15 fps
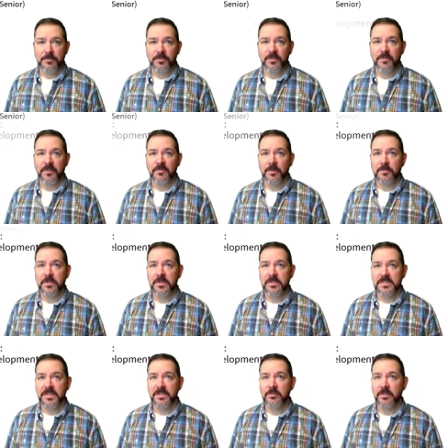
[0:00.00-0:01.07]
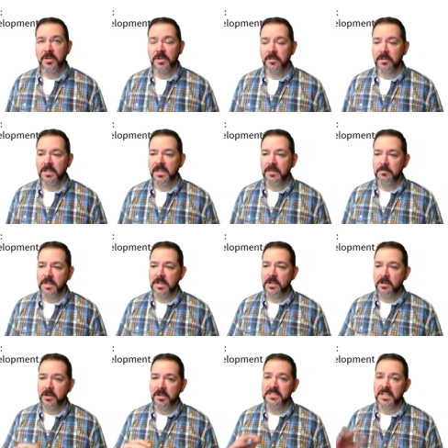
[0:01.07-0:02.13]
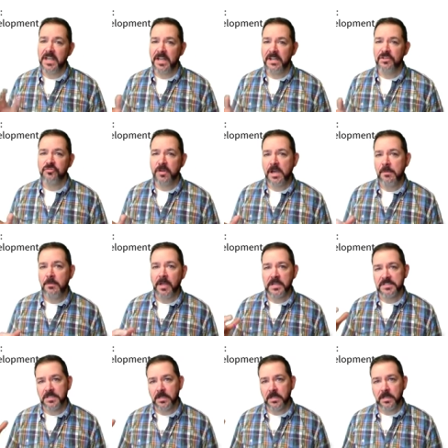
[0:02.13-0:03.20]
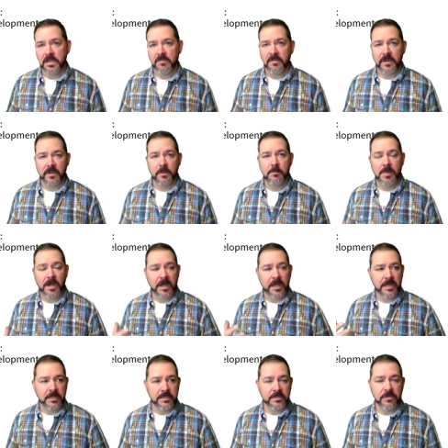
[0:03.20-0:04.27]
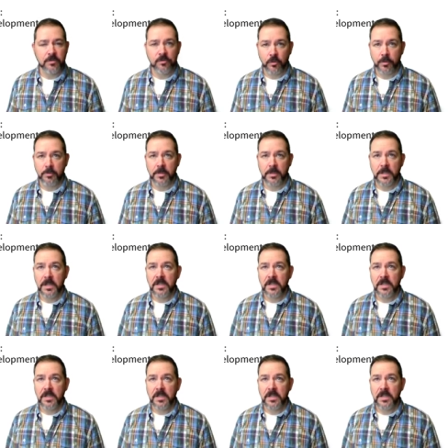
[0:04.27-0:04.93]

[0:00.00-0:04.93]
Moving from music, we're going to look at media arts and drama as a kind of a combined group.